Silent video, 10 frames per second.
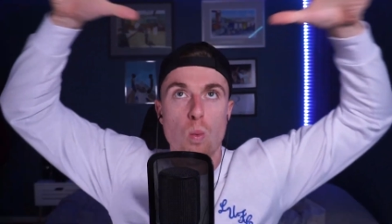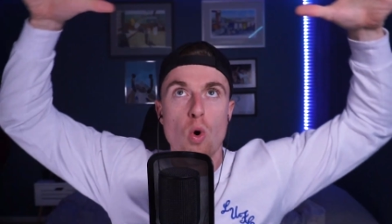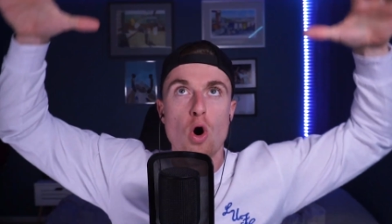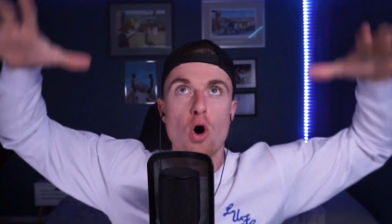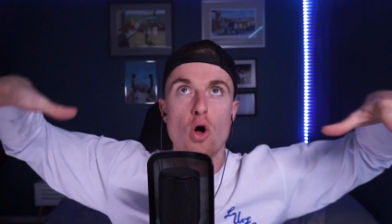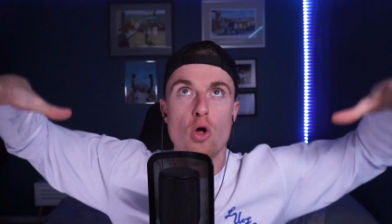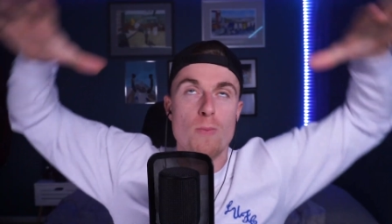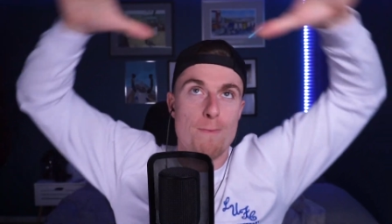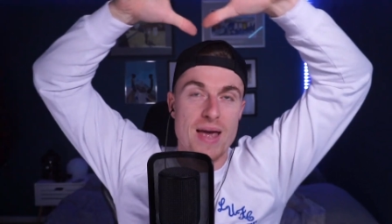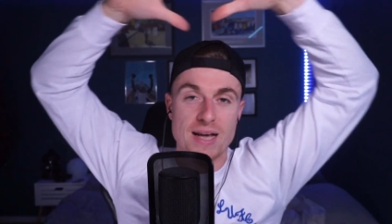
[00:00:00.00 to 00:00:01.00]

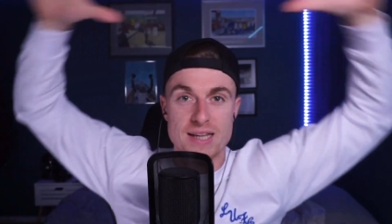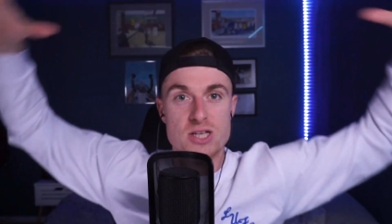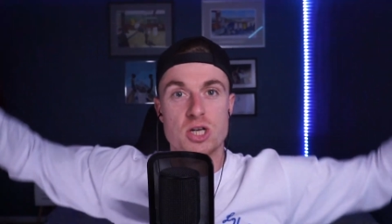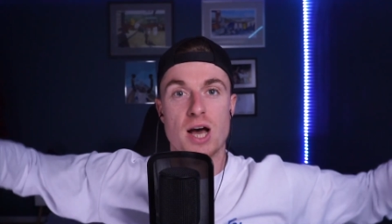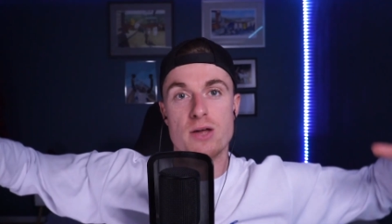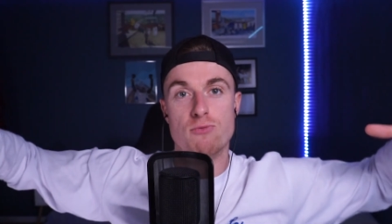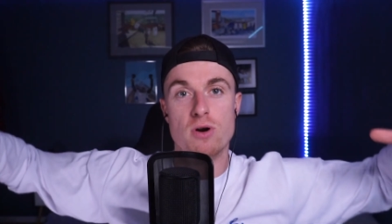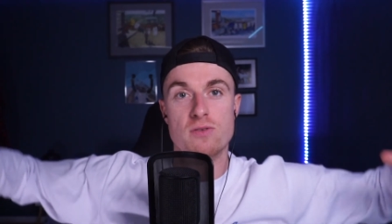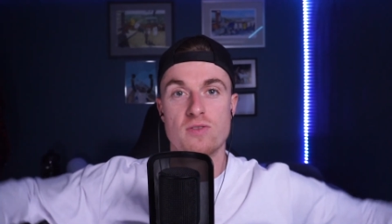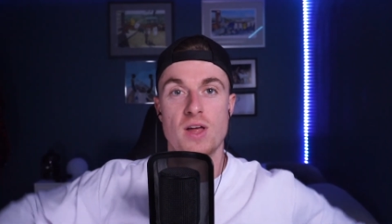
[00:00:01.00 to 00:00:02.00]
One big Leeds
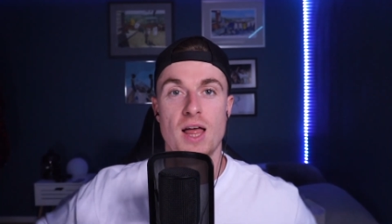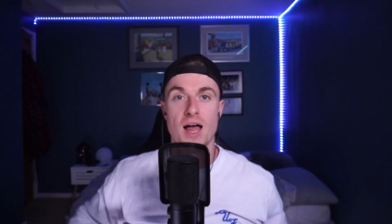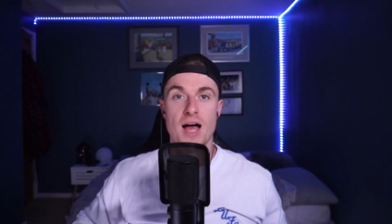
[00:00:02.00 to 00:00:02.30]
United roof.